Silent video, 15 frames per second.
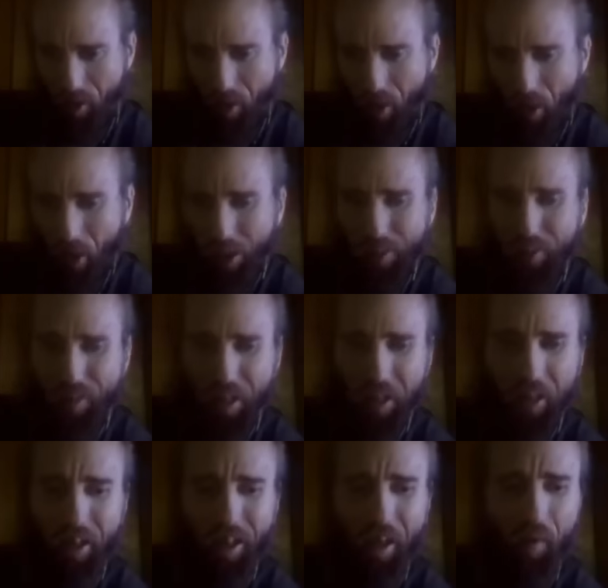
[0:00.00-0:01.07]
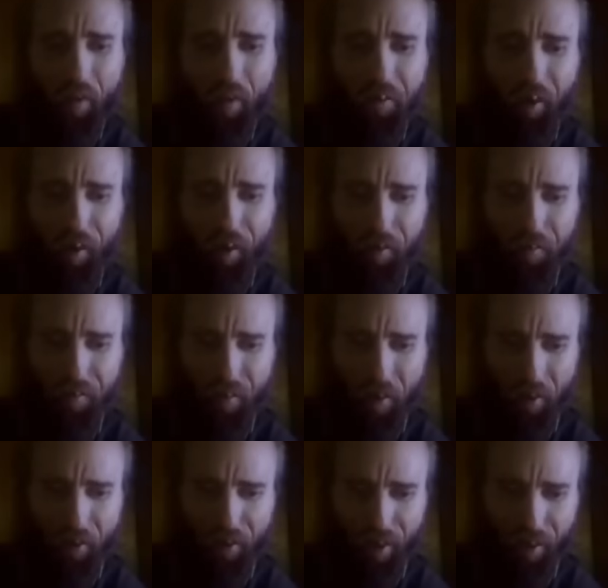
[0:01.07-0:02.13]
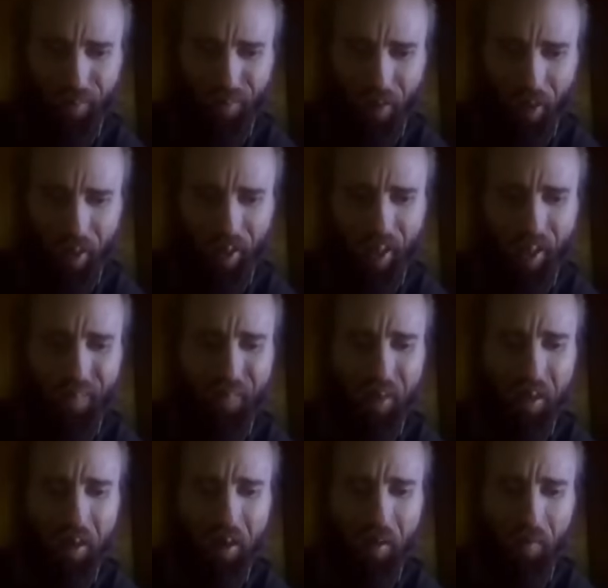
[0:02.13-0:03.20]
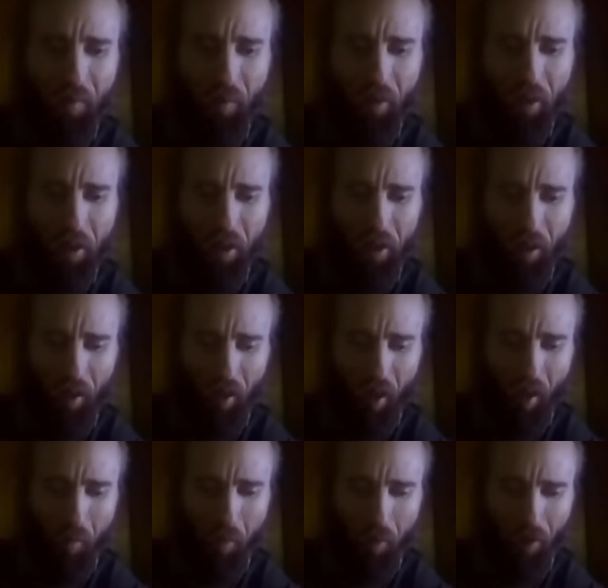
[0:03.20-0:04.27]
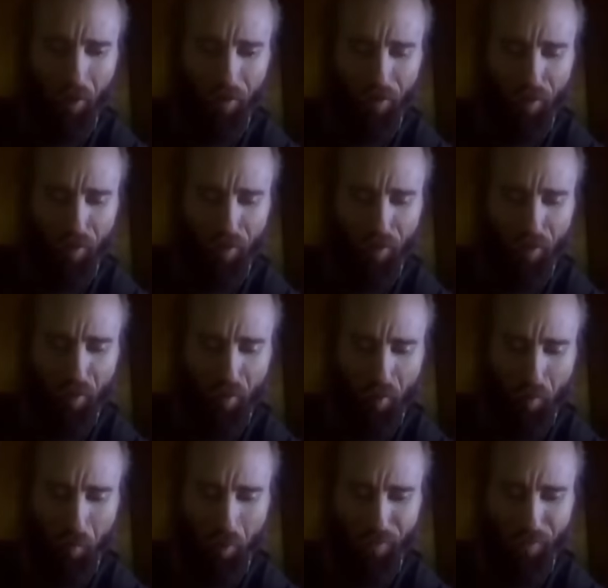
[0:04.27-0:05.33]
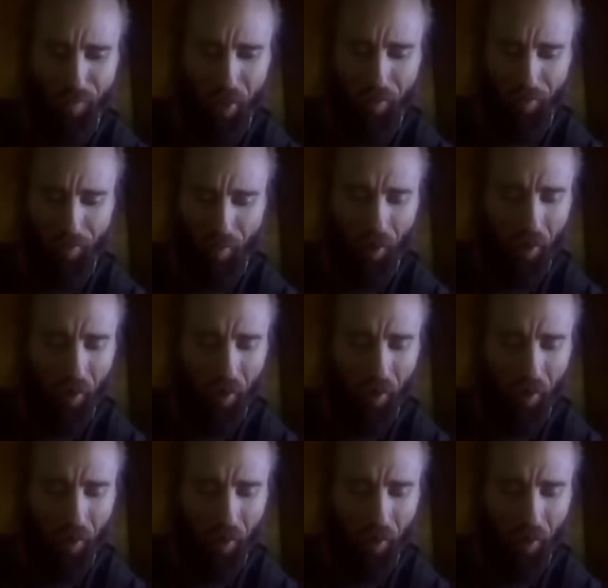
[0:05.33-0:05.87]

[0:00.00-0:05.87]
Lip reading: Let's say they were charged for the same thing. How many years would the accomplice be facing.